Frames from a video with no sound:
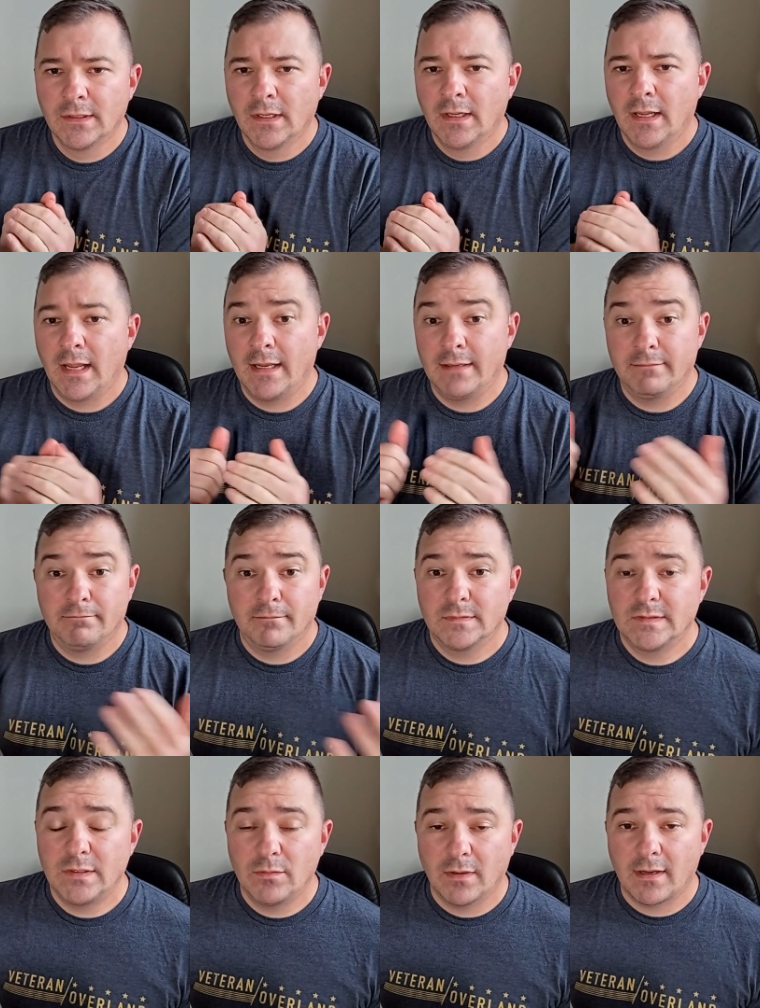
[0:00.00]
and
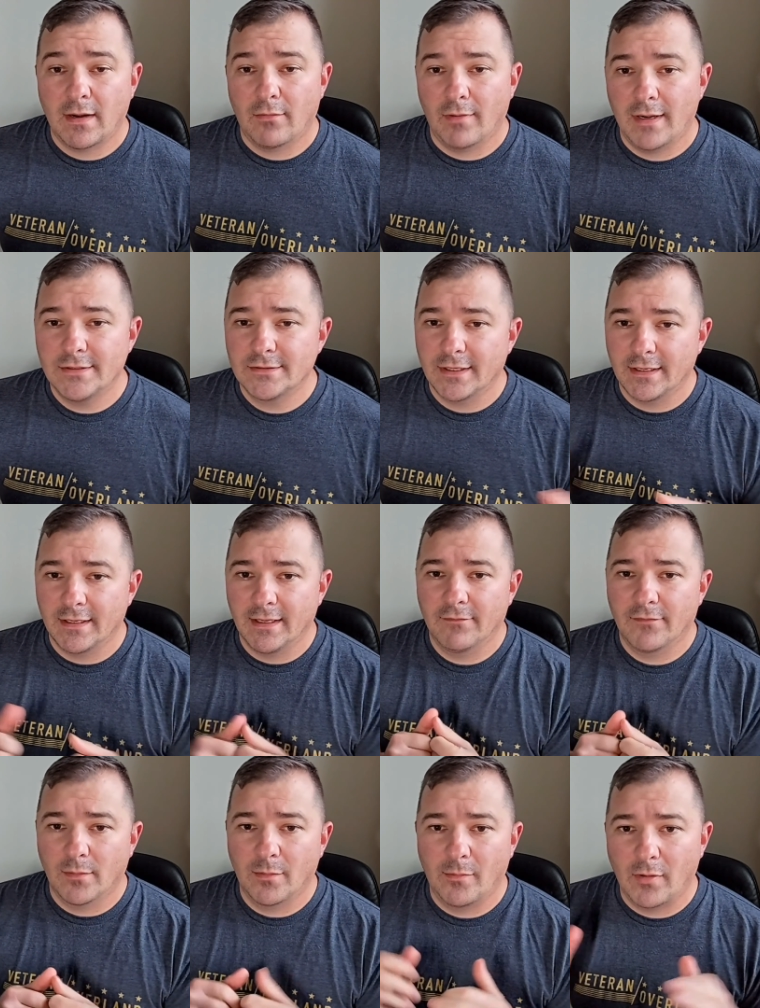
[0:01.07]
see what kind of range I can get
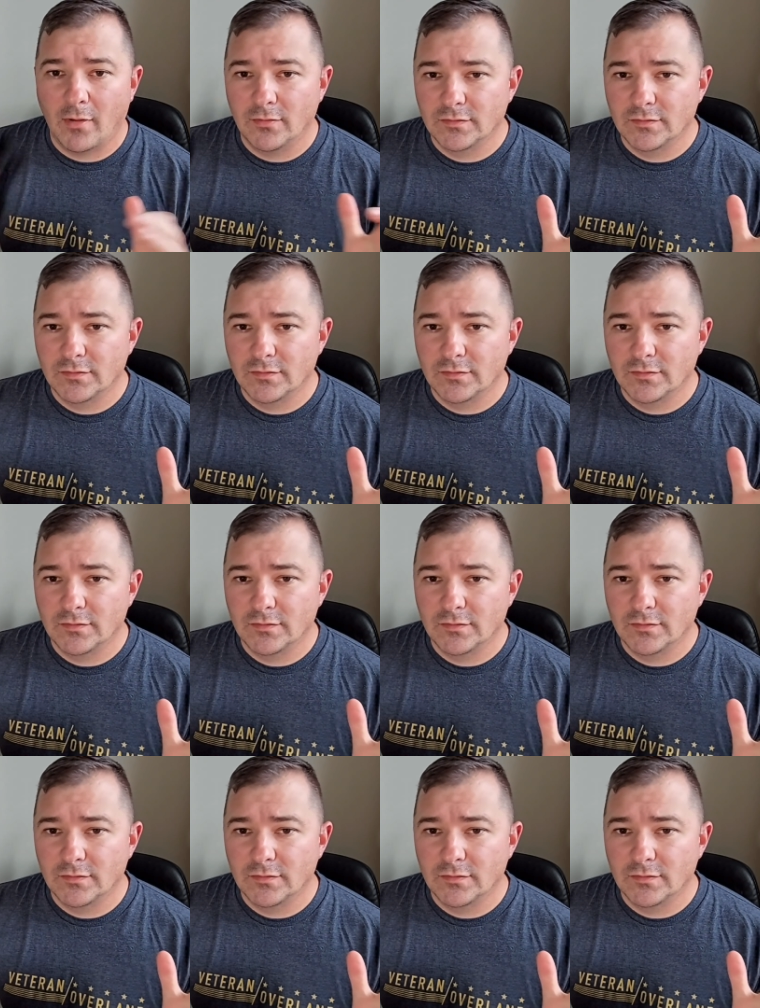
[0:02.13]
from them.